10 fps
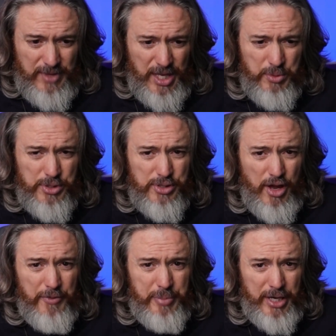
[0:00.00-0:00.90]
It was a
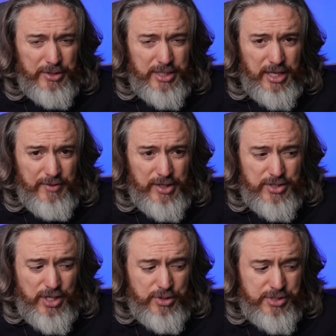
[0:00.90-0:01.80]
soft penalty given to
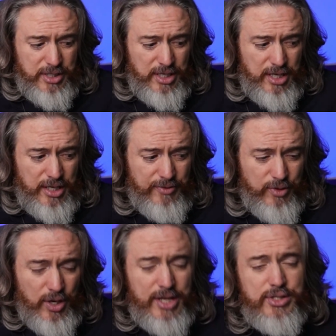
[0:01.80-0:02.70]
Chelsea. If you
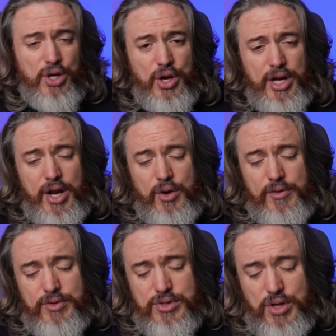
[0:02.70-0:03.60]
guys saw it, I don't know if
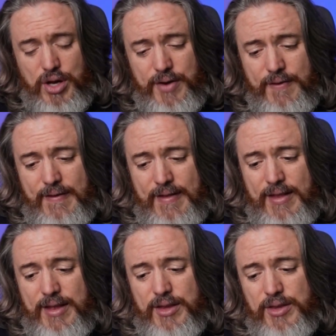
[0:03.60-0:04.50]
you saw it.
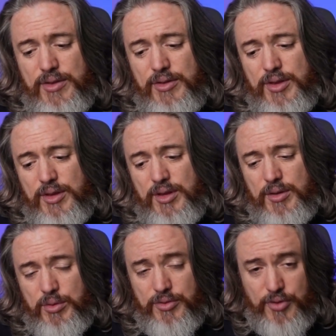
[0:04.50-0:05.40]
It
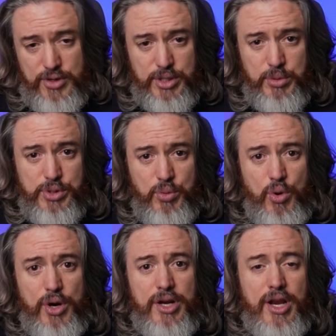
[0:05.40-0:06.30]
was
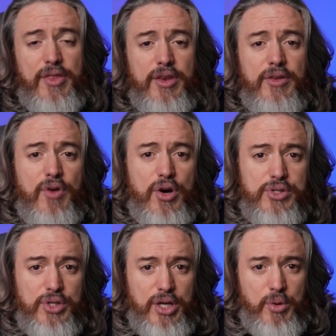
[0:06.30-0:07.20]
awarded and then the VAR
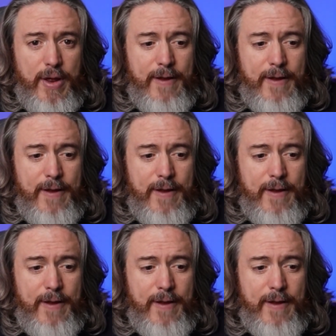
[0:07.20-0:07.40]
took it away.